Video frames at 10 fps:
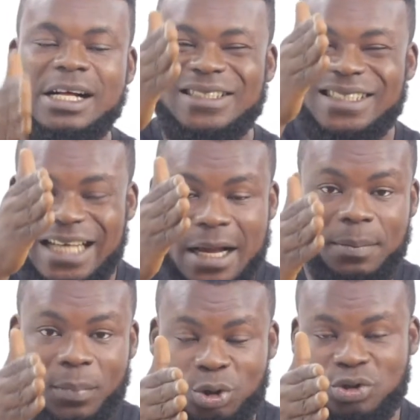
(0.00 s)
to
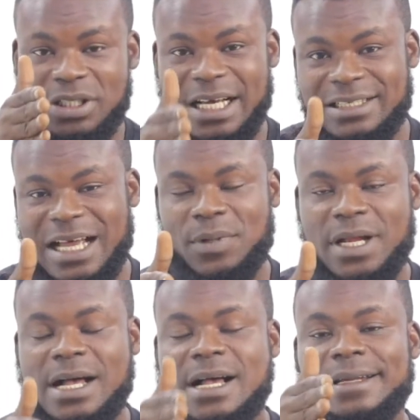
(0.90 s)
signpost to the
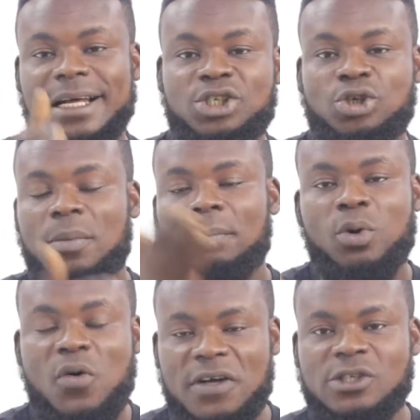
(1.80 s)
examiner that you're
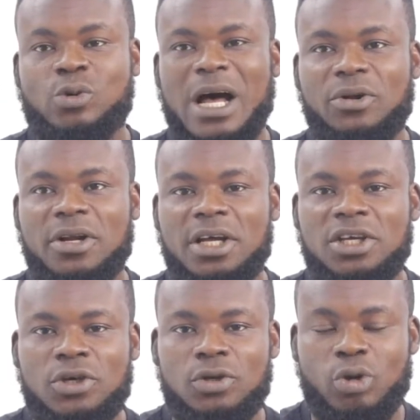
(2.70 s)
moving to
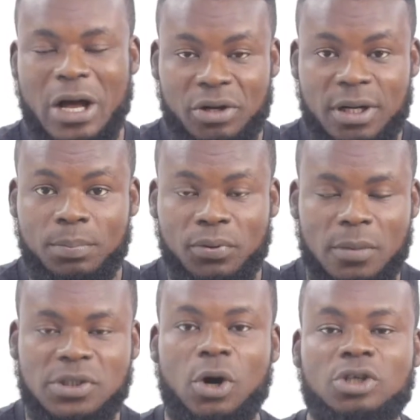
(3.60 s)
another prompt,